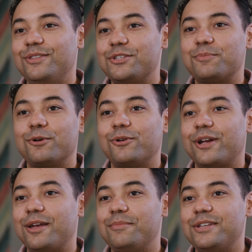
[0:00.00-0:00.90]
this
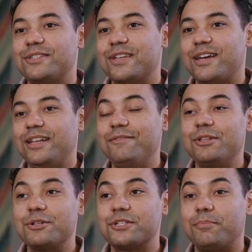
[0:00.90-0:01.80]
program is that even
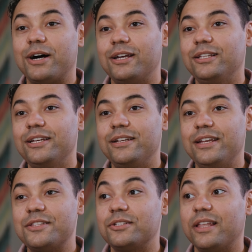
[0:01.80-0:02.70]
though it's a pilot,
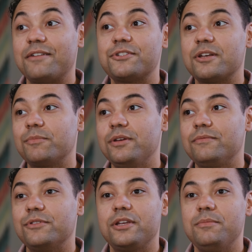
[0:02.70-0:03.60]
it's left something
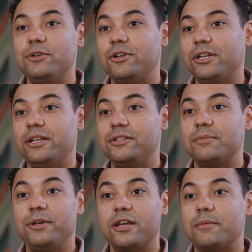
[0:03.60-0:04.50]
for the community
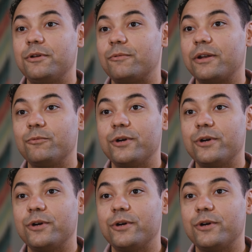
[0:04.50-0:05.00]
to pick up and run